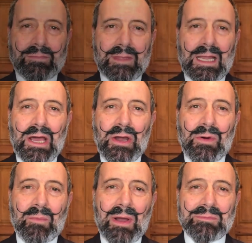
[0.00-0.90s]
Hello
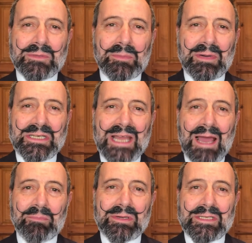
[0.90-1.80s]
and welcome to the British
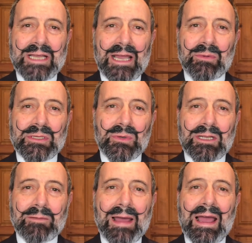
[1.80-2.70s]
Dapper, and today we're
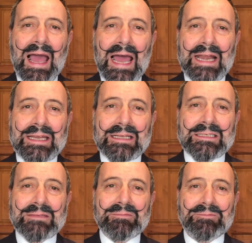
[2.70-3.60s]
talking about adding
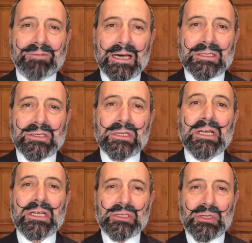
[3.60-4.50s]
some fun
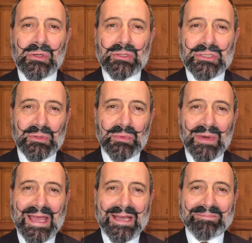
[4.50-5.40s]
to your suit
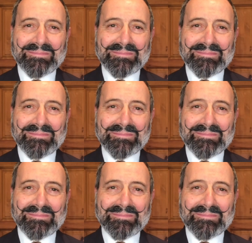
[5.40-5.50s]
wear.